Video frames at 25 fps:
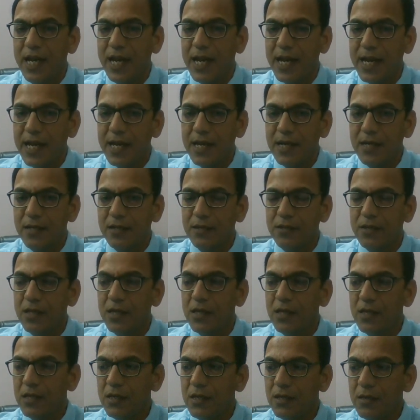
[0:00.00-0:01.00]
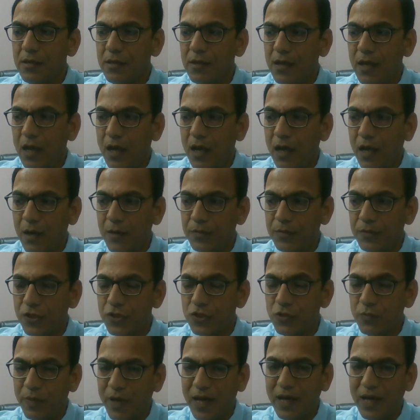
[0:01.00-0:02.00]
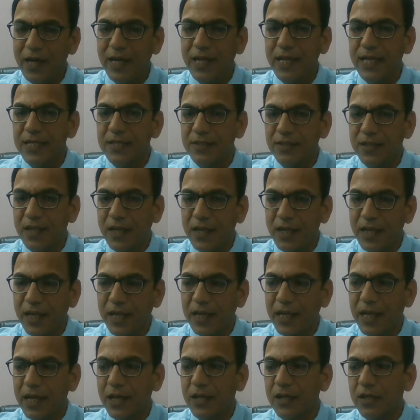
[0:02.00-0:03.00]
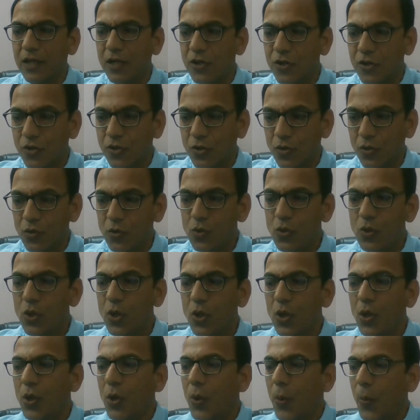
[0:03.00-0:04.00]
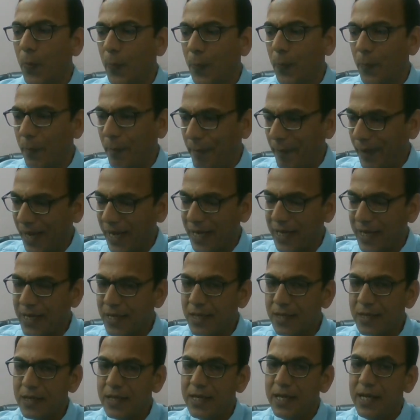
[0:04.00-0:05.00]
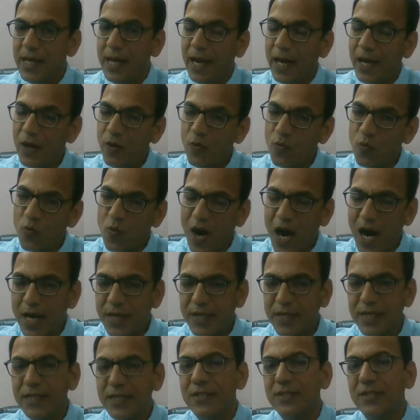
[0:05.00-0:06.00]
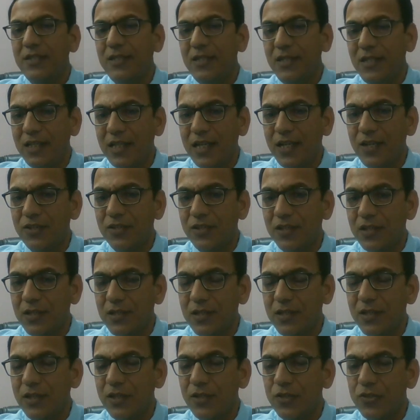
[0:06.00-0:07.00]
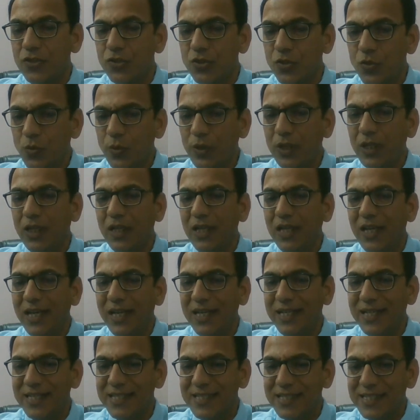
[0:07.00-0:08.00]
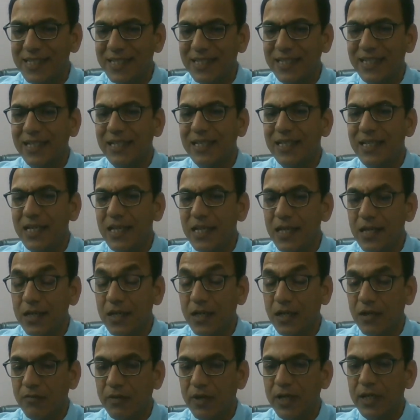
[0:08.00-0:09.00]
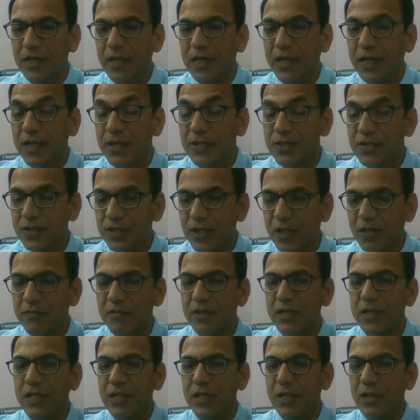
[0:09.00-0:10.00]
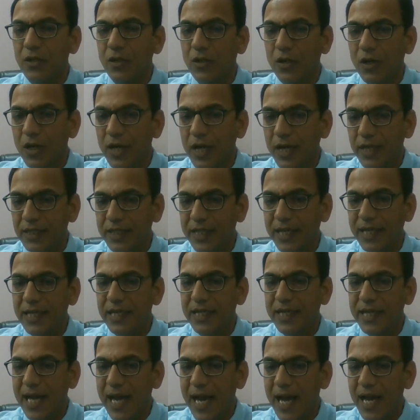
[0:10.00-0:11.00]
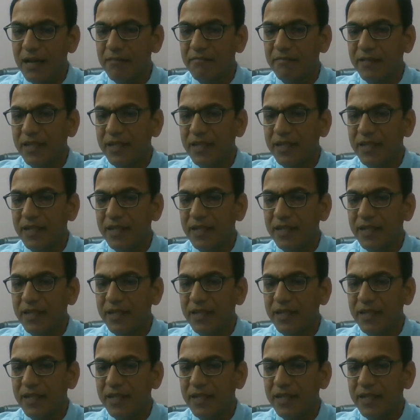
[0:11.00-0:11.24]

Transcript: and the this burning is done in a controlled manner, And what incineration is doing, it is directly converting, it is converting the entire